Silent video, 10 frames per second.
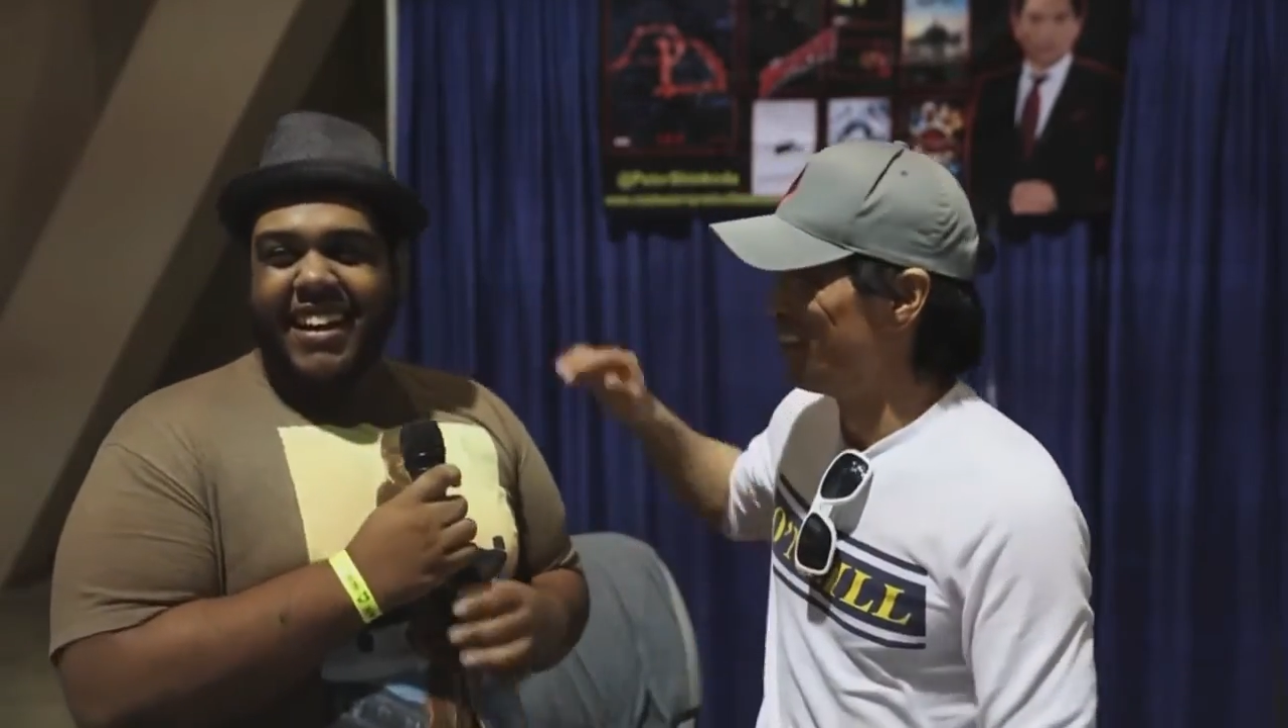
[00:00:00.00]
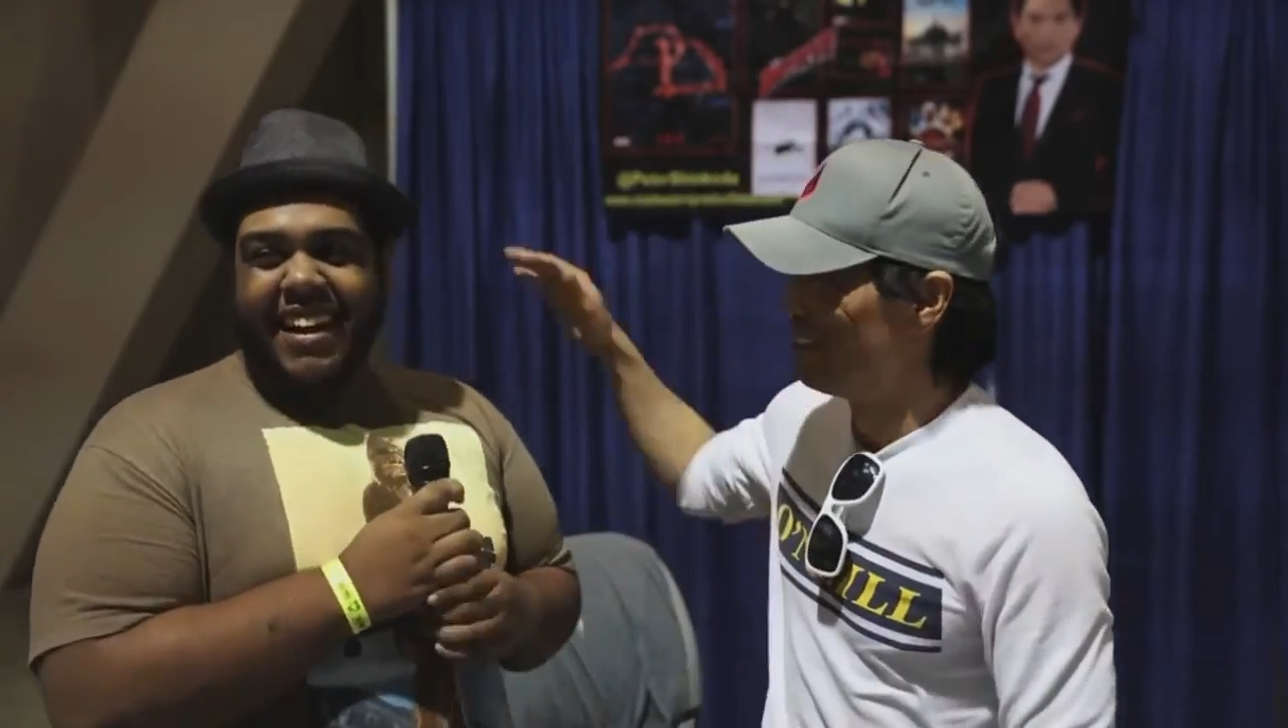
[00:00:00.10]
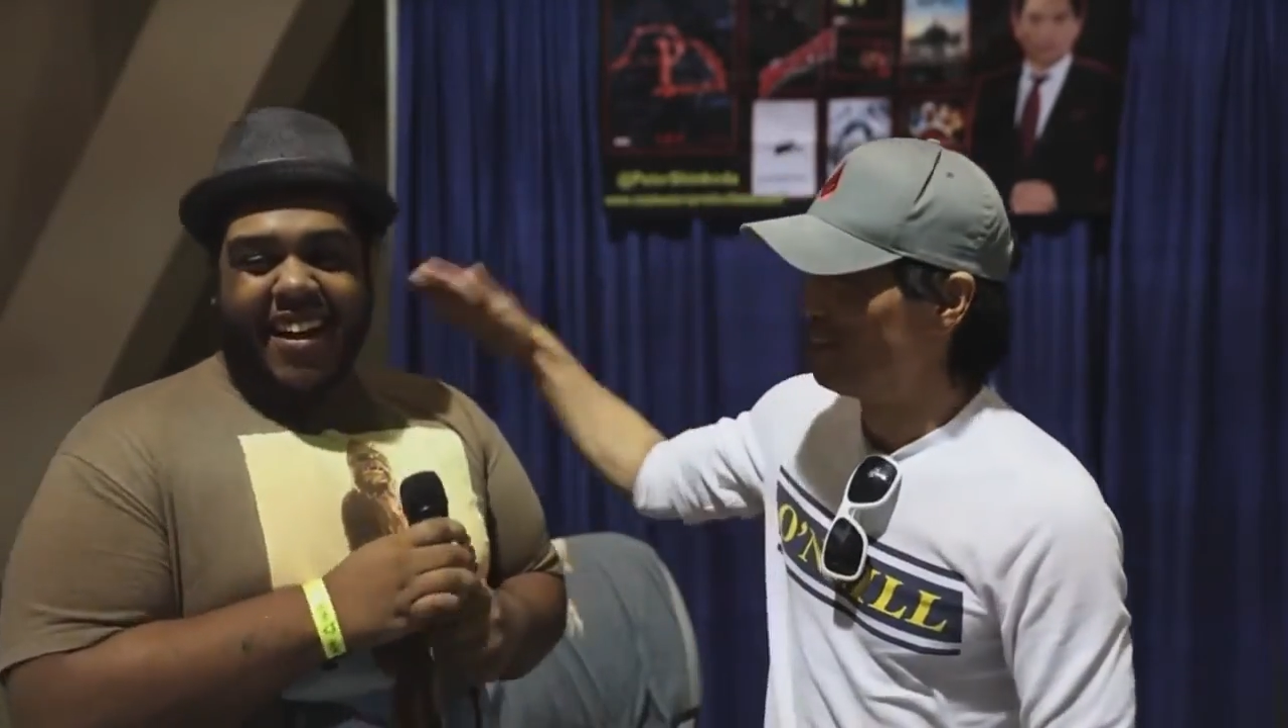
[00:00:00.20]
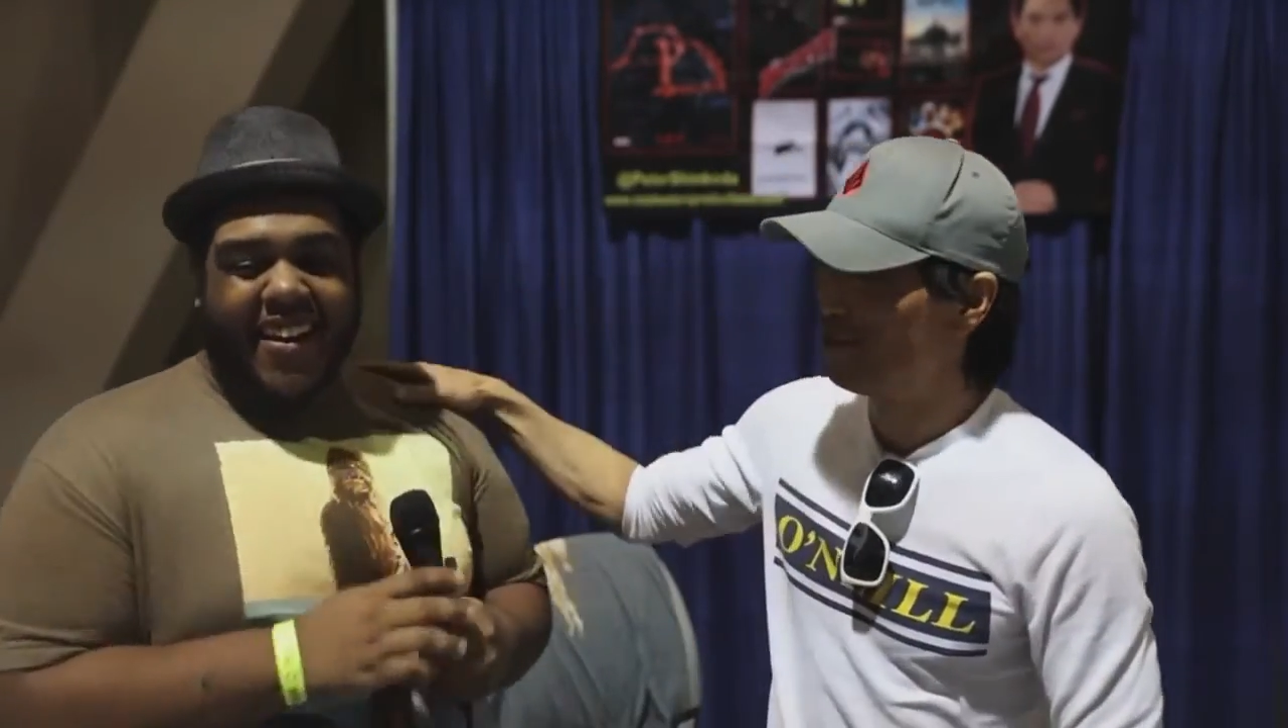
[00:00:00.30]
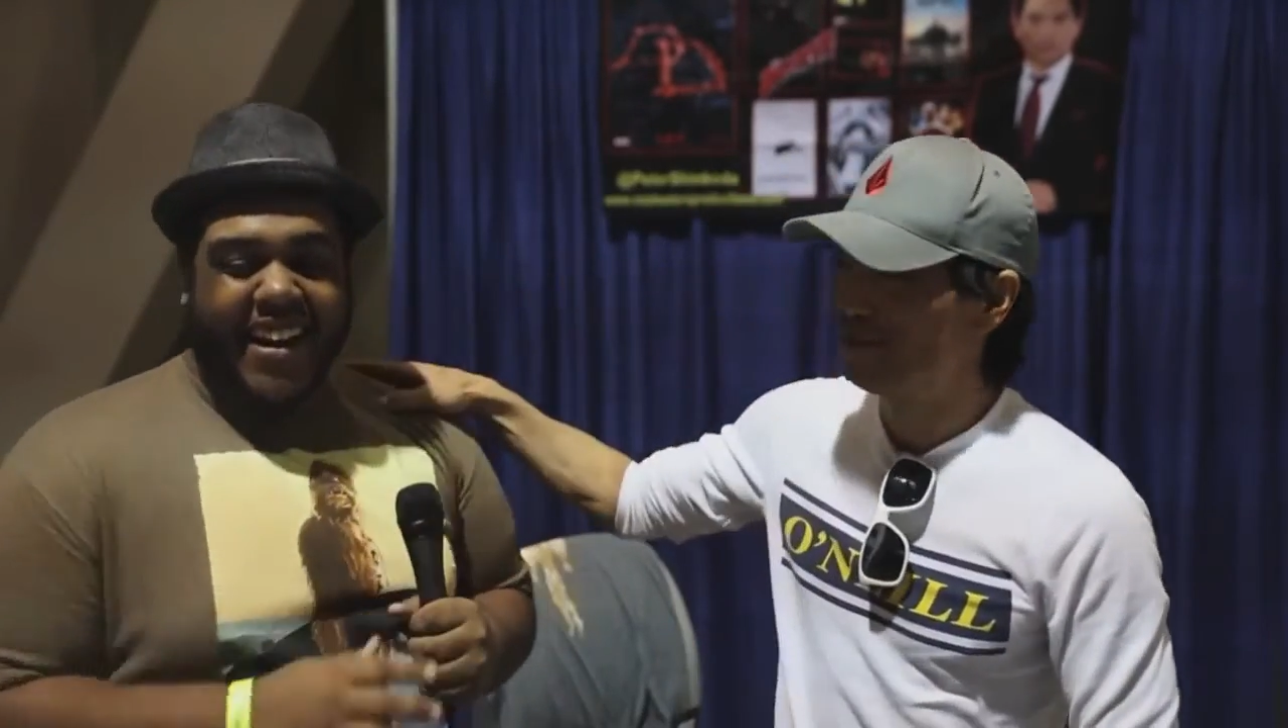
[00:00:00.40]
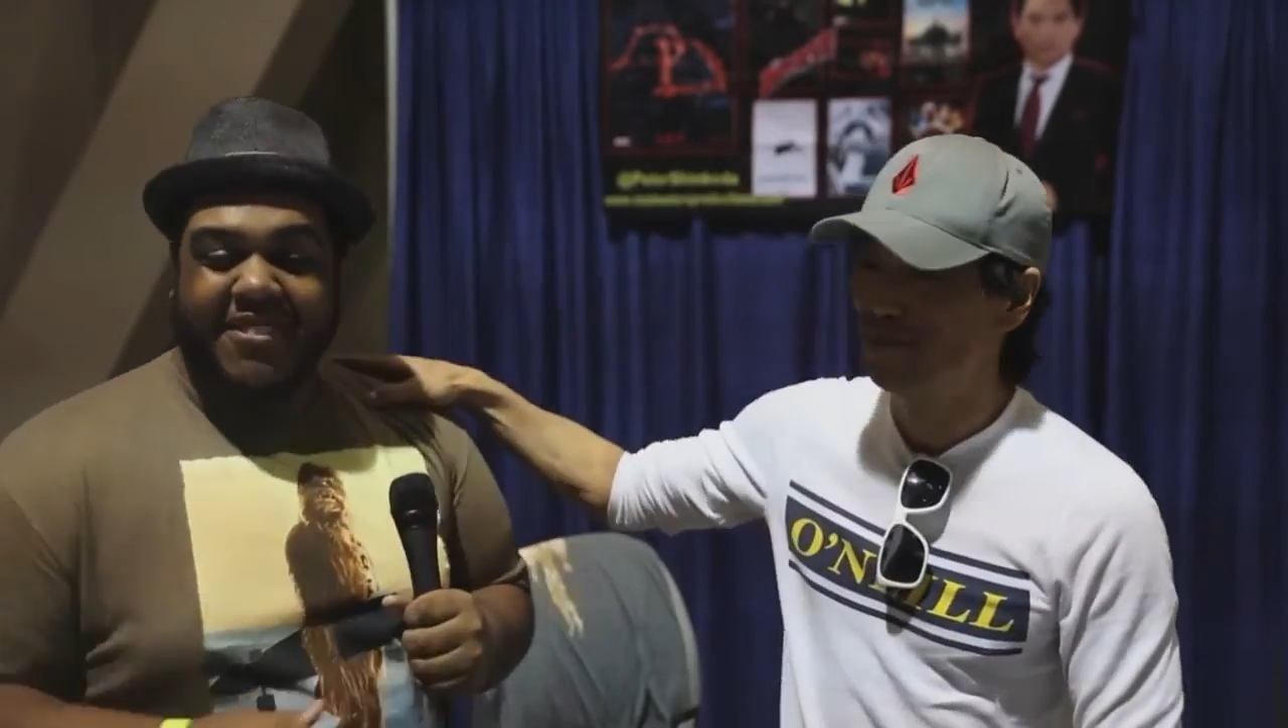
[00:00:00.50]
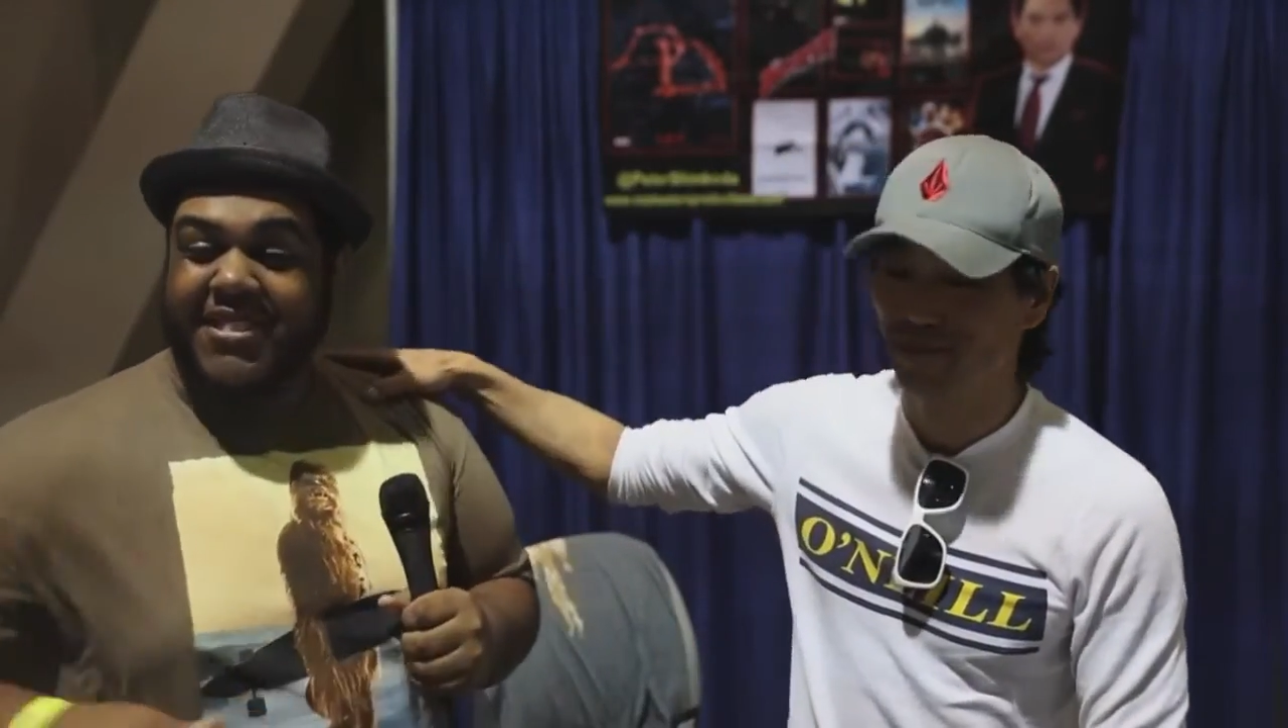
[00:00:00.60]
All right.